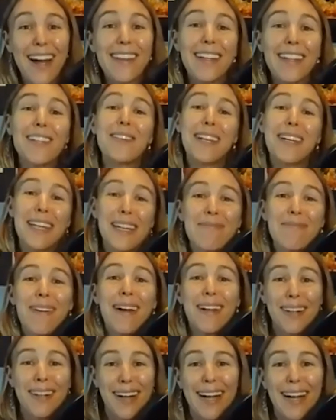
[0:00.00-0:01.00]
And then you keep
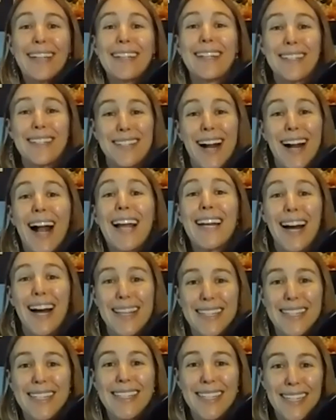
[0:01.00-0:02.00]
iterating and trying
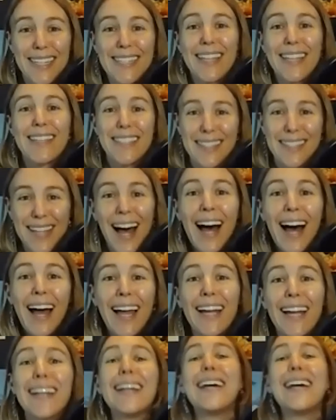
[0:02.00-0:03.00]
other things on the
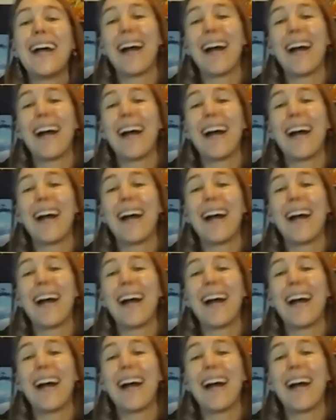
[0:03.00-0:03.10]
side,